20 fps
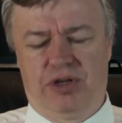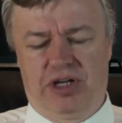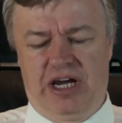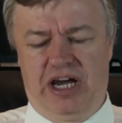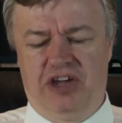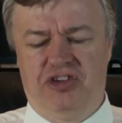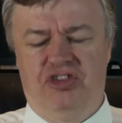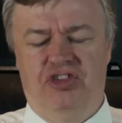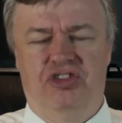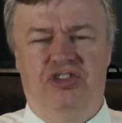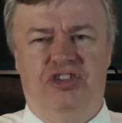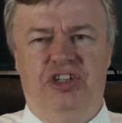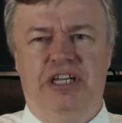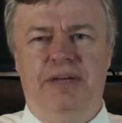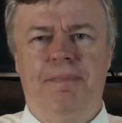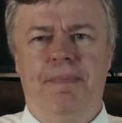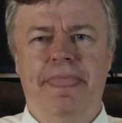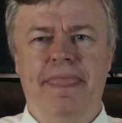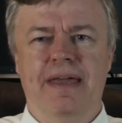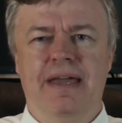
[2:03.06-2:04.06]
guys. You
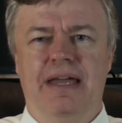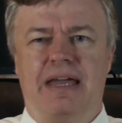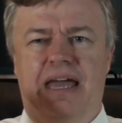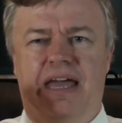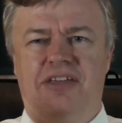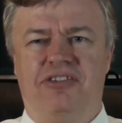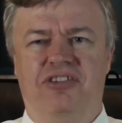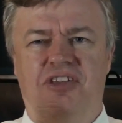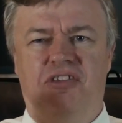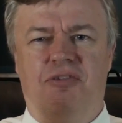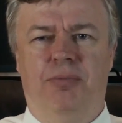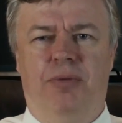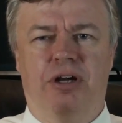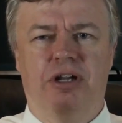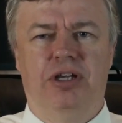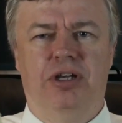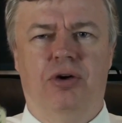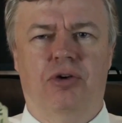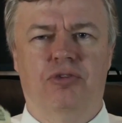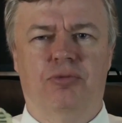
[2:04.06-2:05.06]
see, as this
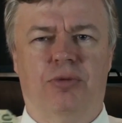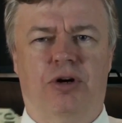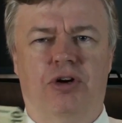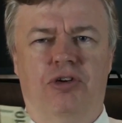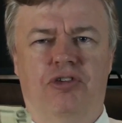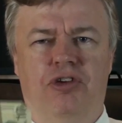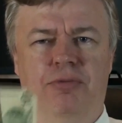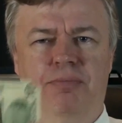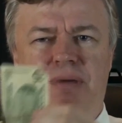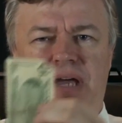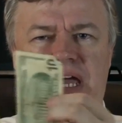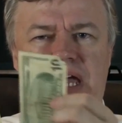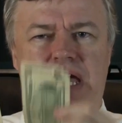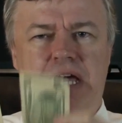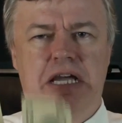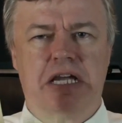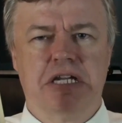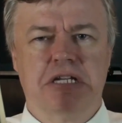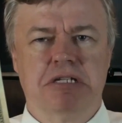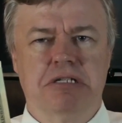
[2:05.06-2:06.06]
money goes marching
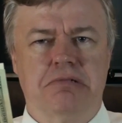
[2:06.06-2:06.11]
back,